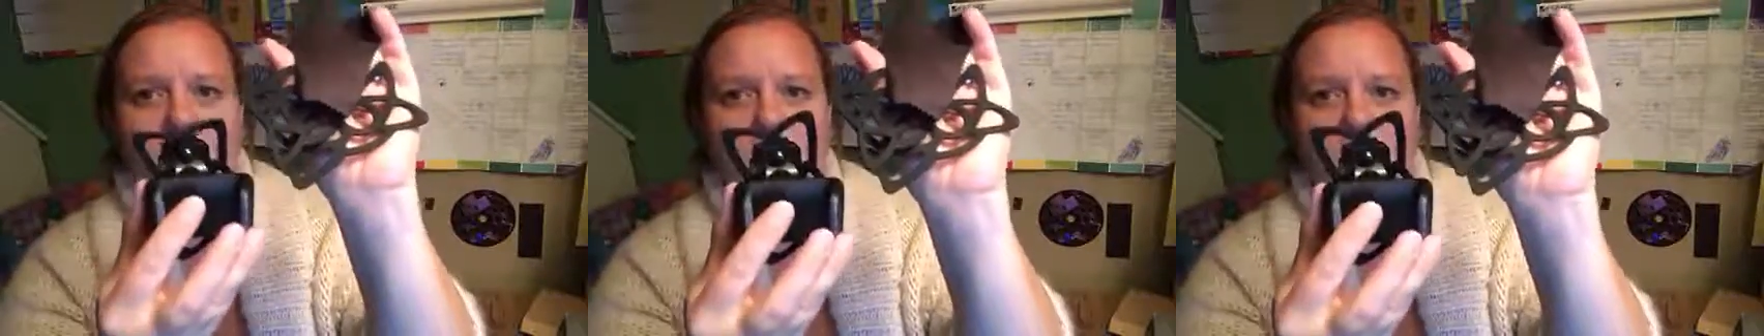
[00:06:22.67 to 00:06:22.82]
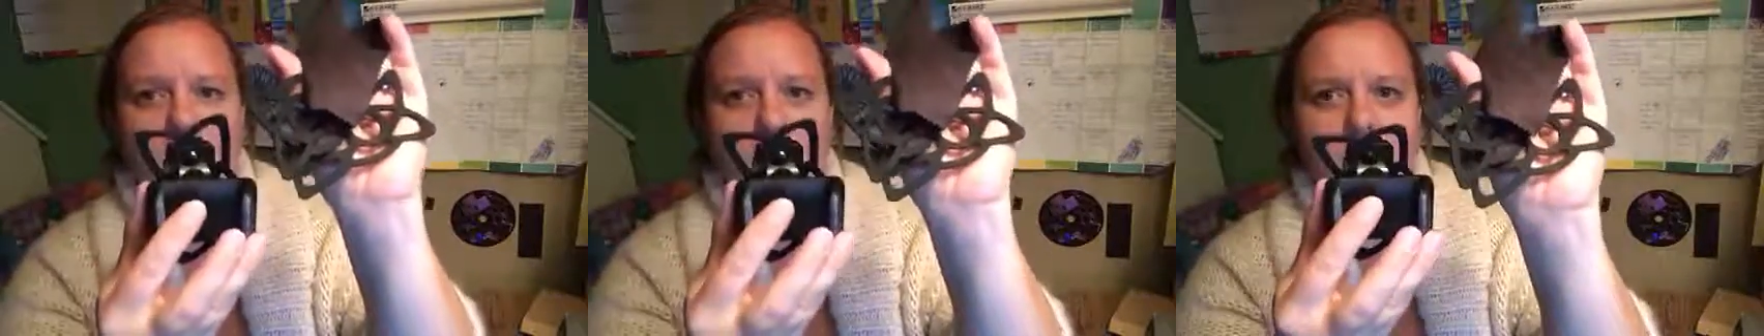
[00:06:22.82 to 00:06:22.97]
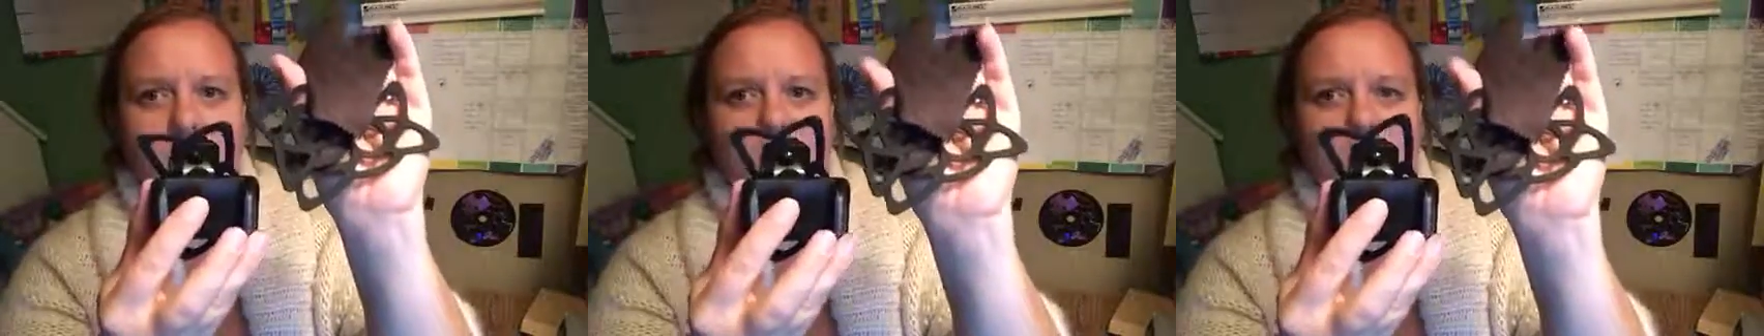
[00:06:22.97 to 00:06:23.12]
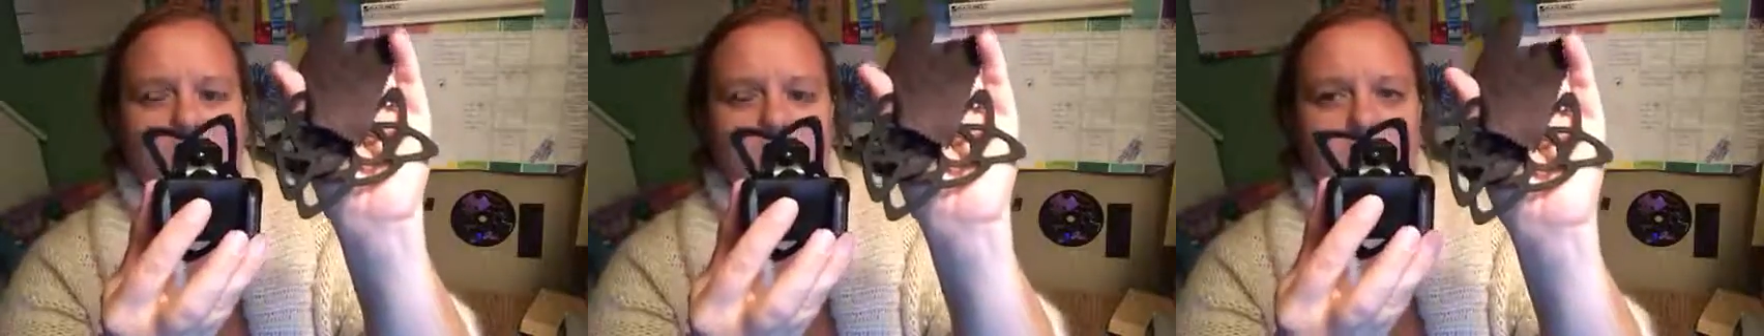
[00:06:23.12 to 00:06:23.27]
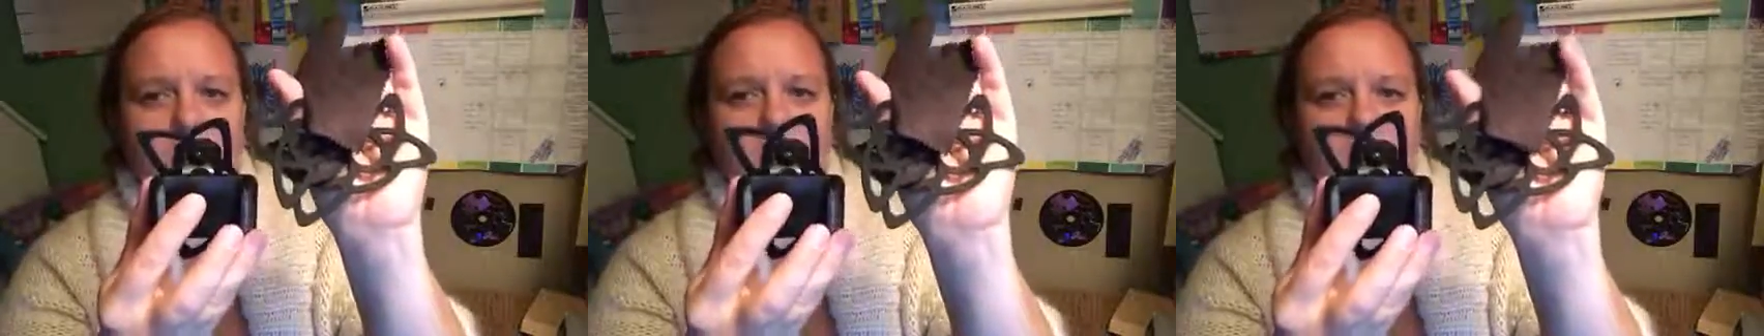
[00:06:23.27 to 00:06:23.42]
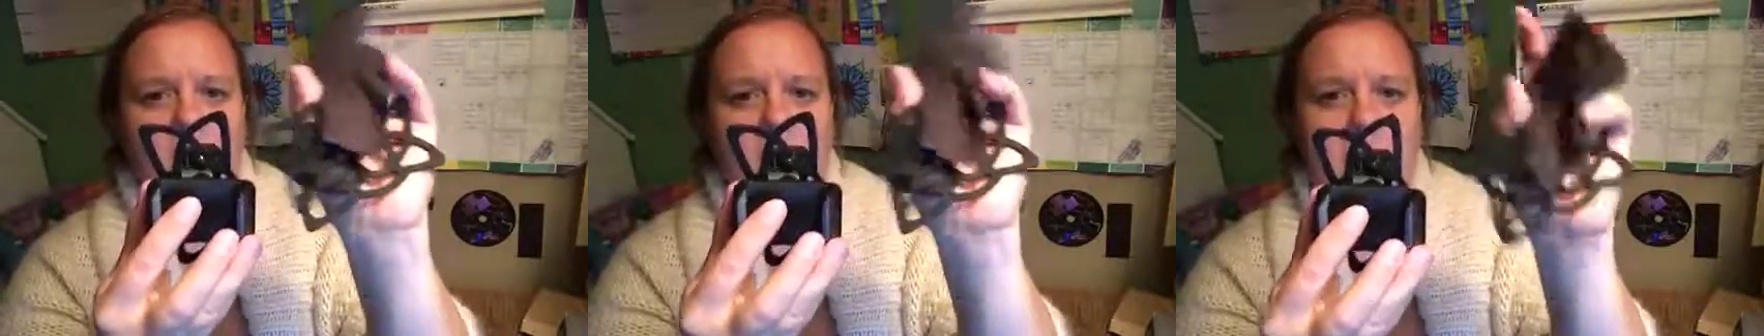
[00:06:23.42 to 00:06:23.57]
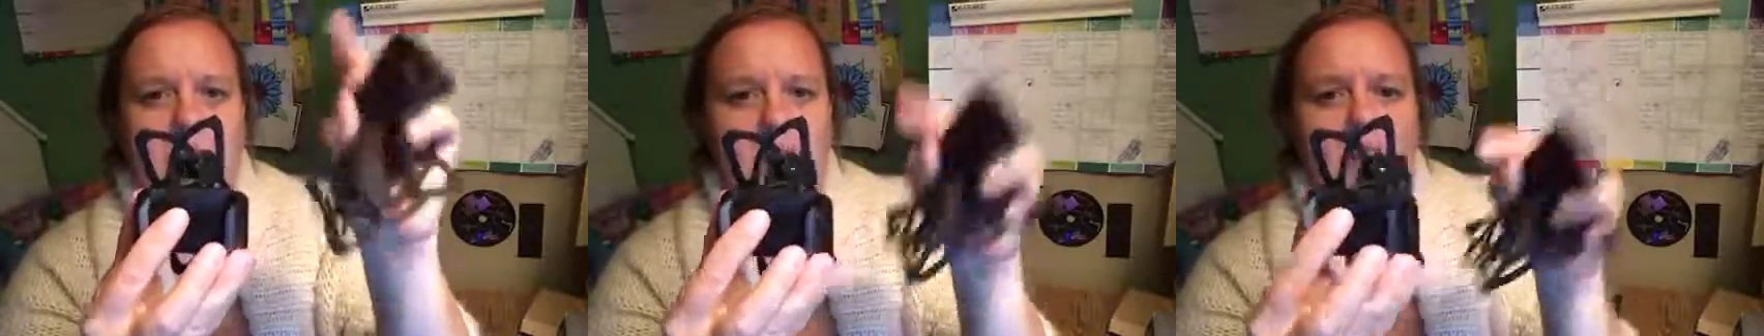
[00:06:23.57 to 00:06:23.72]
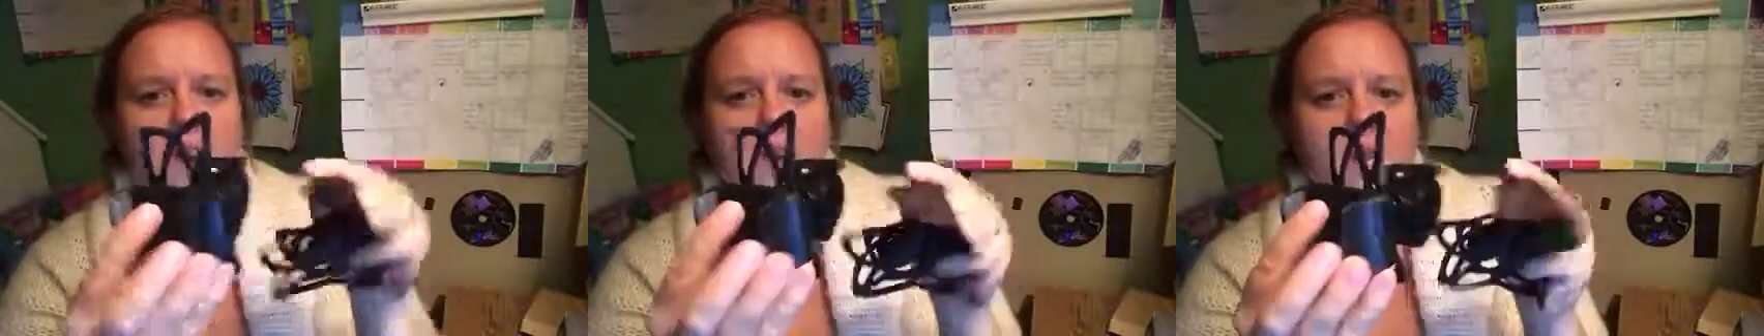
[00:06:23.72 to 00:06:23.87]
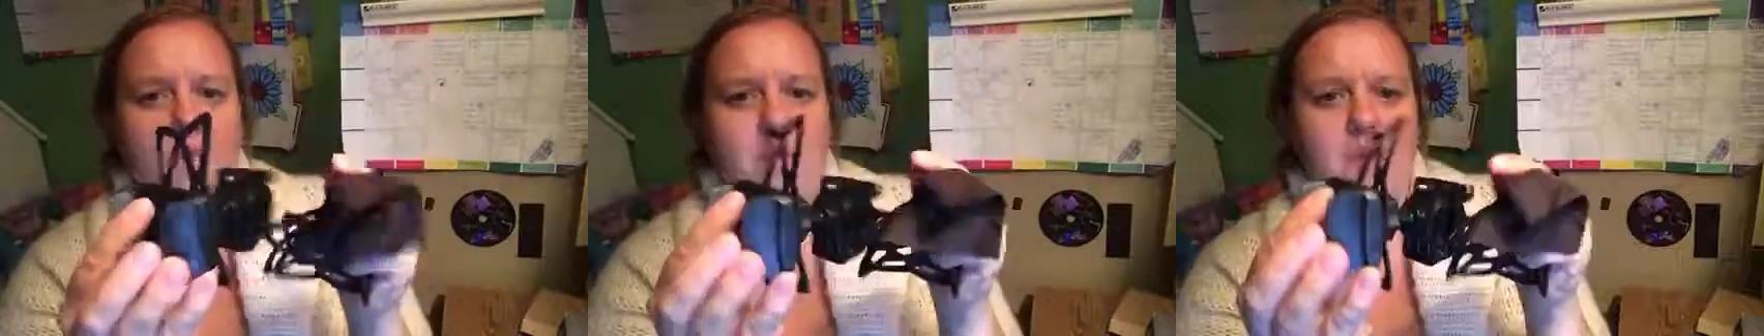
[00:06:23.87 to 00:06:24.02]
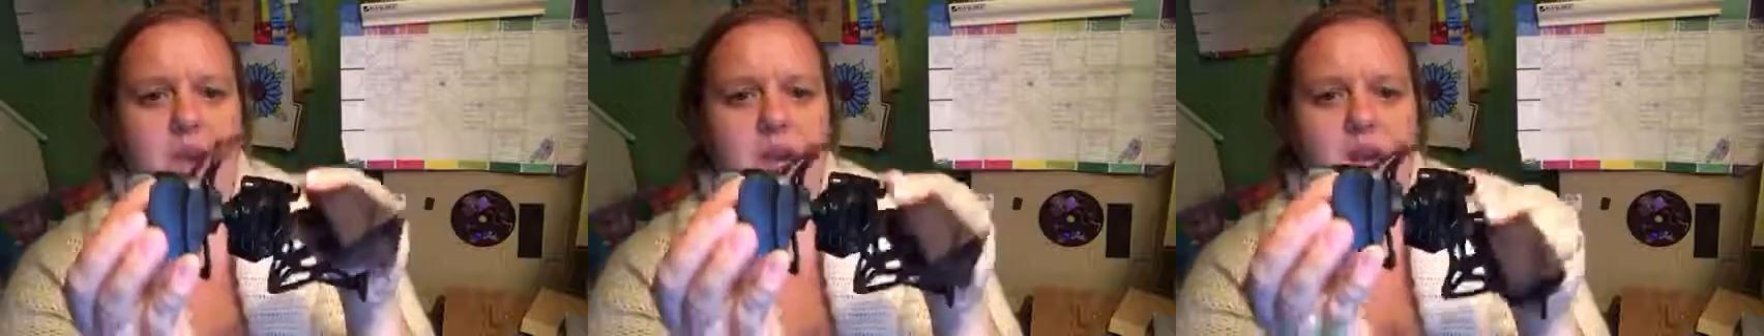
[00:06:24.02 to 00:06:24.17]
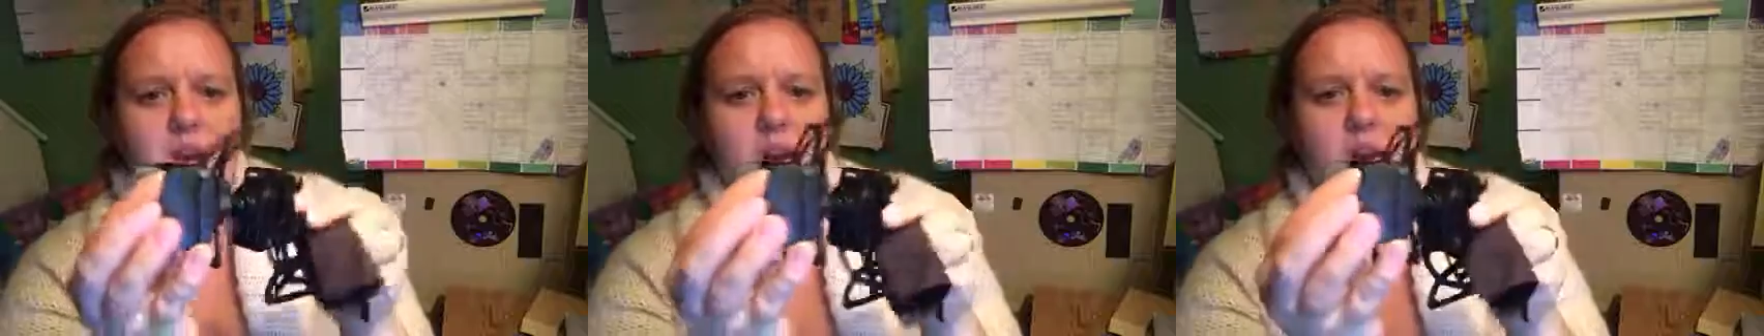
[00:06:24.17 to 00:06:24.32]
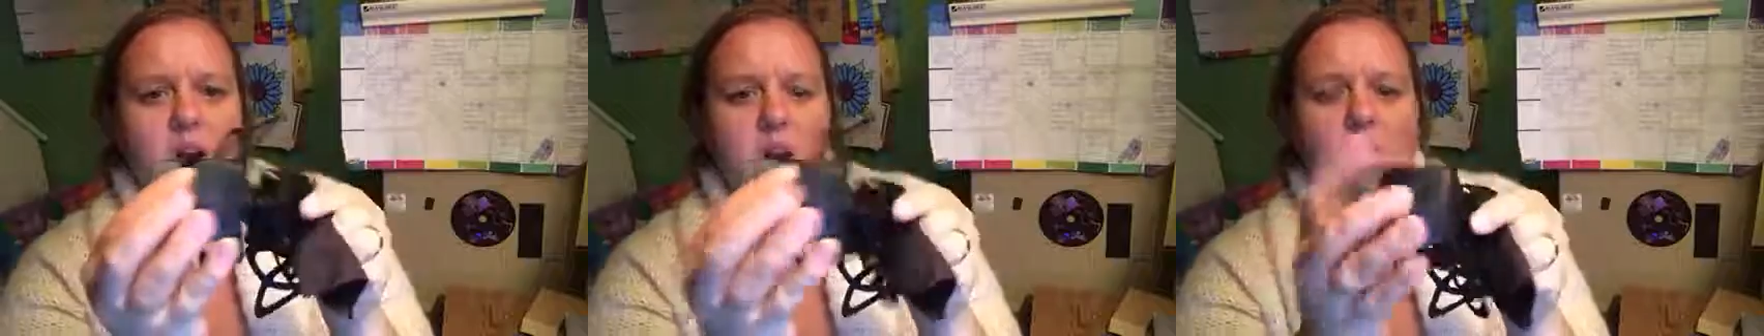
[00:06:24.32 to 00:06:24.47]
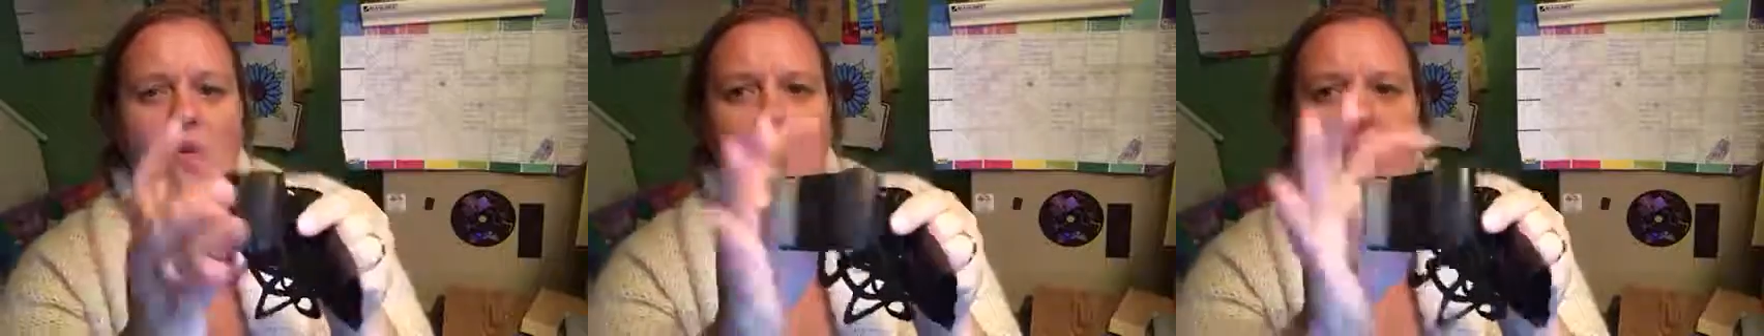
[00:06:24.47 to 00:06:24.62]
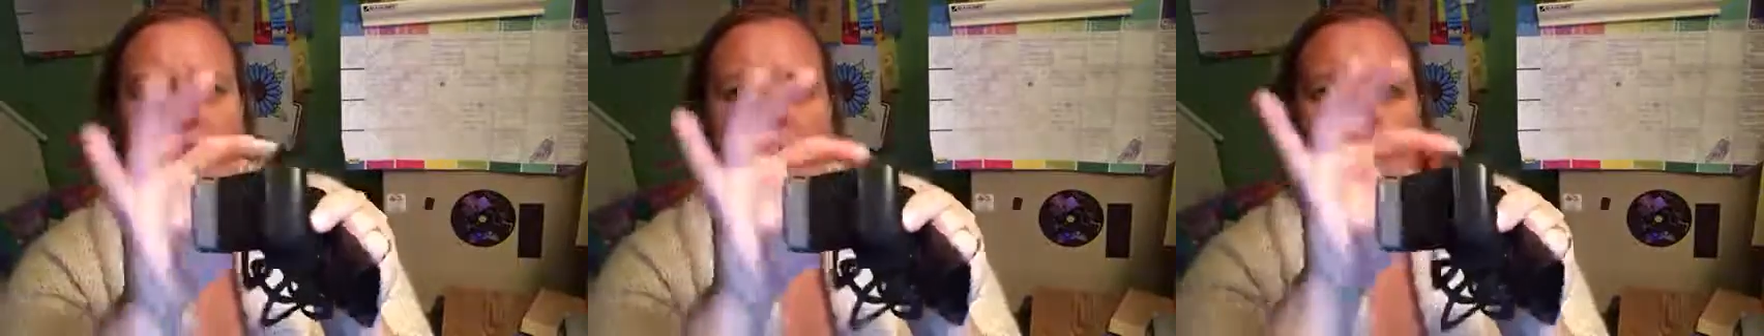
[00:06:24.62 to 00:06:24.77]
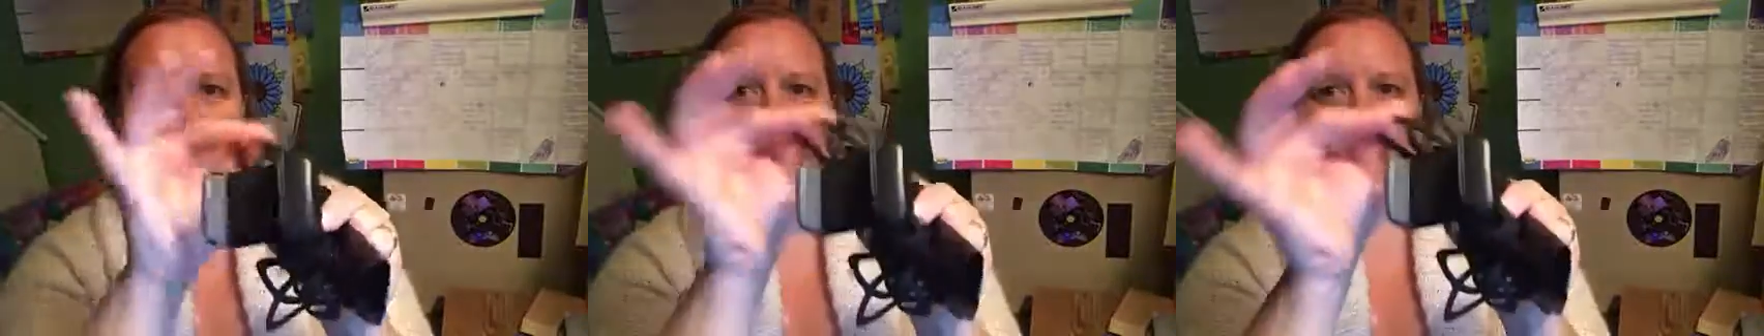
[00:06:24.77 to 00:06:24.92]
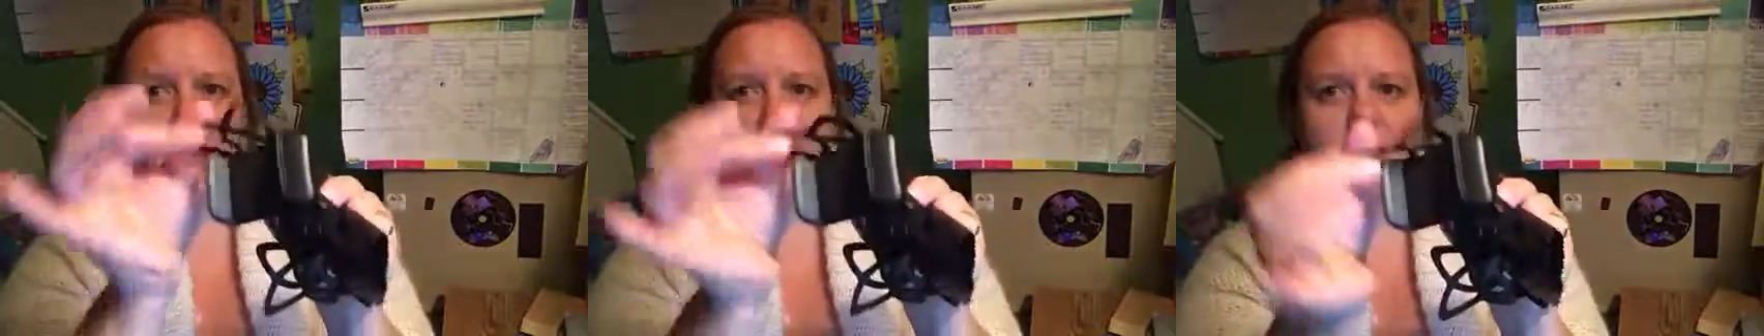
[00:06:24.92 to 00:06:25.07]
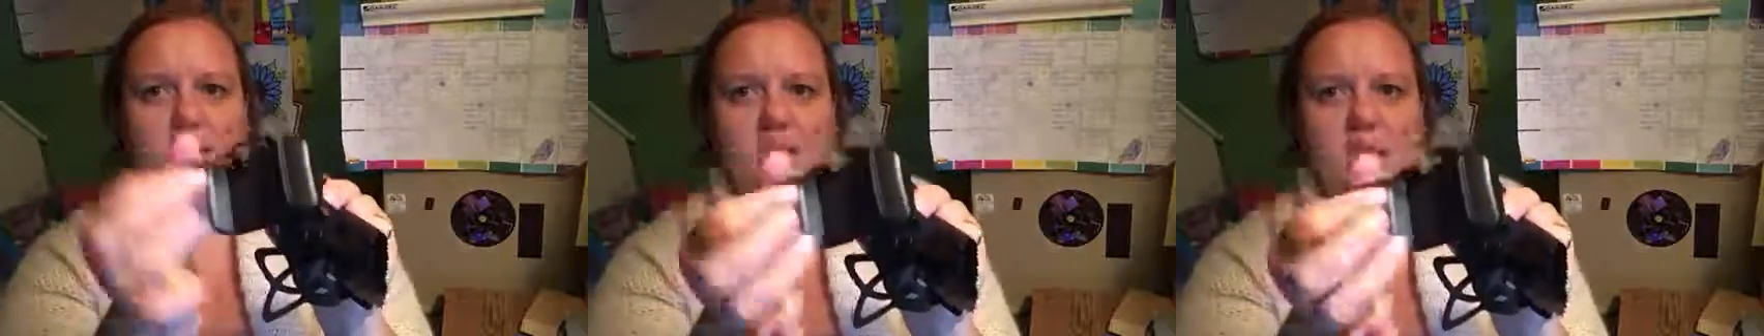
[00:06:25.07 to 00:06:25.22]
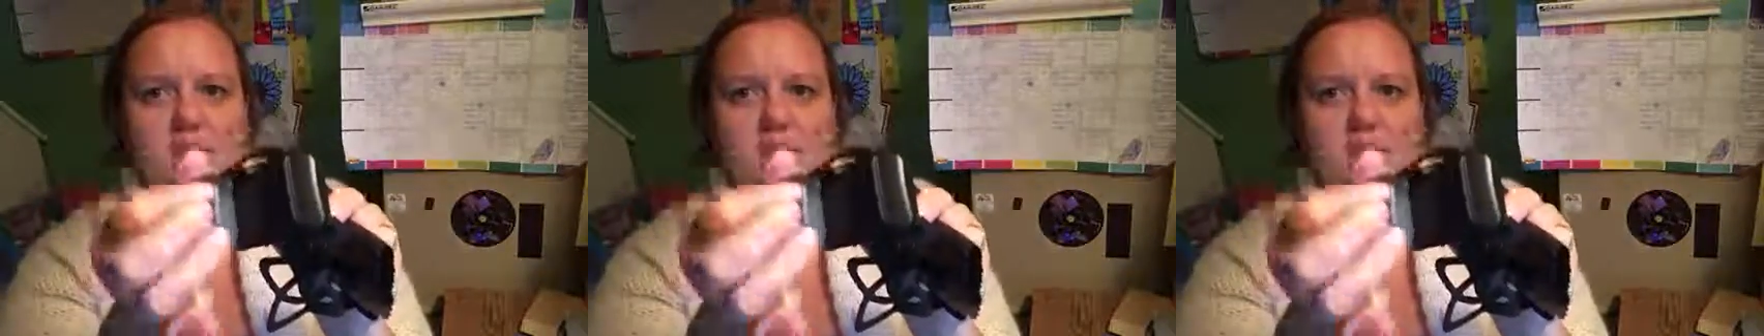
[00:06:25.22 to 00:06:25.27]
3 of the little rubber